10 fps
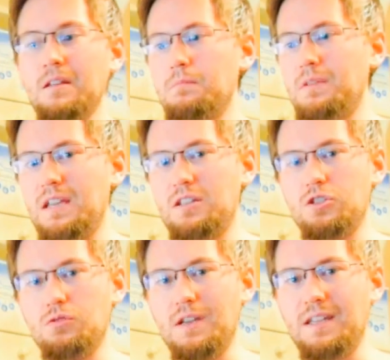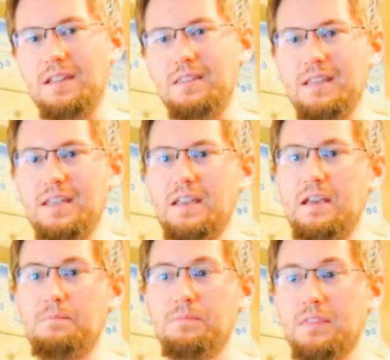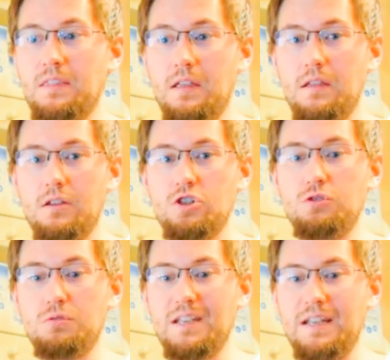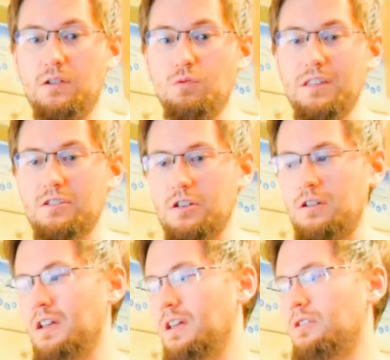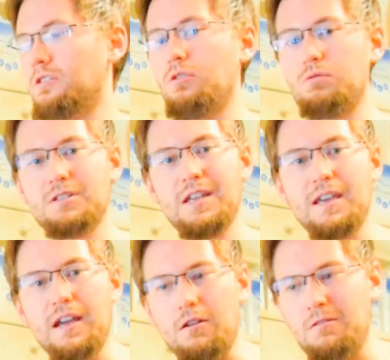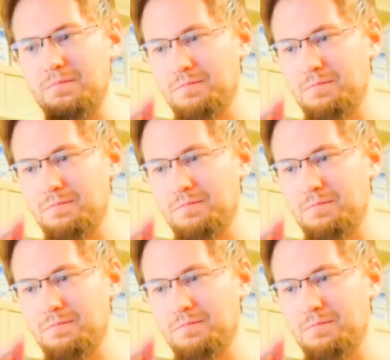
me doing the shoot in question. So take care.